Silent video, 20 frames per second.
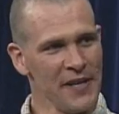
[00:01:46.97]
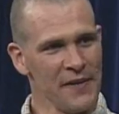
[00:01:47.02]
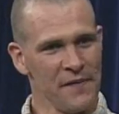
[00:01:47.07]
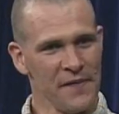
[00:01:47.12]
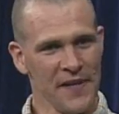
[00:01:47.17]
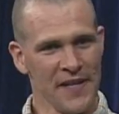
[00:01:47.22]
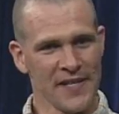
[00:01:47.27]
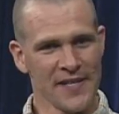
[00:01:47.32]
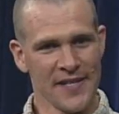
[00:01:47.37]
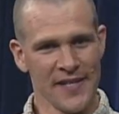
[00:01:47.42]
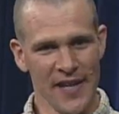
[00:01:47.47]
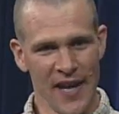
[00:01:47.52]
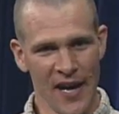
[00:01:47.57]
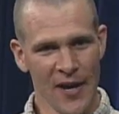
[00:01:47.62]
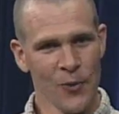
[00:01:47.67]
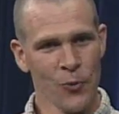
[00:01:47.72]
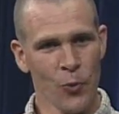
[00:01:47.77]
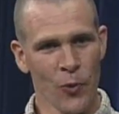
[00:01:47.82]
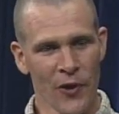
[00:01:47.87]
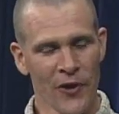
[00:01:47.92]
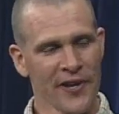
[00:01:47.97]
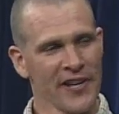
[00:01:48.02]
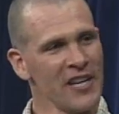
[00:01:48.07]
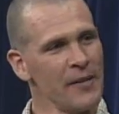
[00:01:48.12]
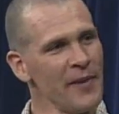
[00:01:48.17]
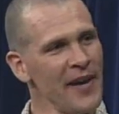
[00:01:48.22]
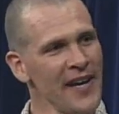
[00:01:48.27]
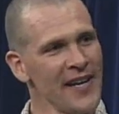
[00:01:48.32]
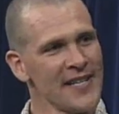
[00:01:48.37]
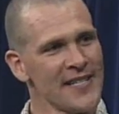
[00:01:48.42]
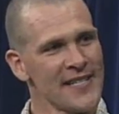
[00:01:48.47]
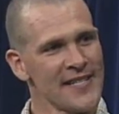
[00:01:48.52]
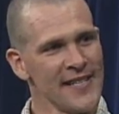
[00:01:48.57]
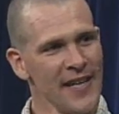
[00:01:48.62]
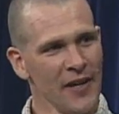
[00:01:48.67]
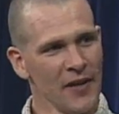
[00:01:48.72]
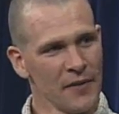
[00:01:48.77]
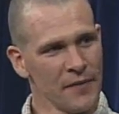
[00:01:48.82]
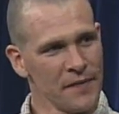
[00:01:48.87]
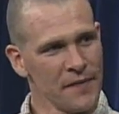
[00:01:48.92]
if it is not worrying about
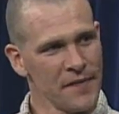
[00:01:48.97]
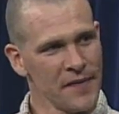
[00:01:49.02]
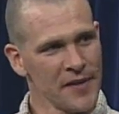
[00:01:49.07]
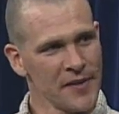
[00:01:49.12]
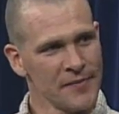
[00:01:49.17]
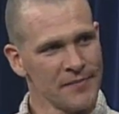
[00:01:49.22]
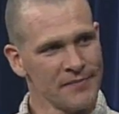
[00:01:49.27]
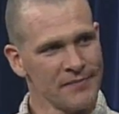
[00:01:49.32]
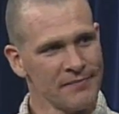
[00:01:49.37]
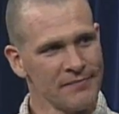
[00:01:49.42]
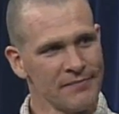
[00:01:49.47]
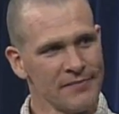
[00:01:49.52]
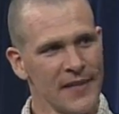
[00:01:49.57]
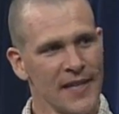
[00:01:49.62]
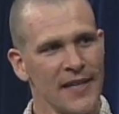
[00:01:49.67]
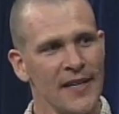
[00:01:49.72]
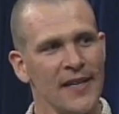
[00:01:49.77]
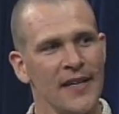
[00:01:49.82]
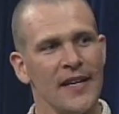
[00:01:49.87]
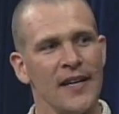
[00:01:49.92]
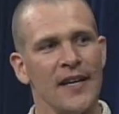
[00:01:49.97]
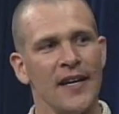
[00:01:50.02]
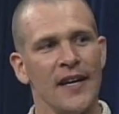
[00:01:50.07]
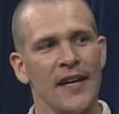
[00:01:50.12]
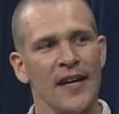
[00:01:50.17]
itself. Mm-hmm.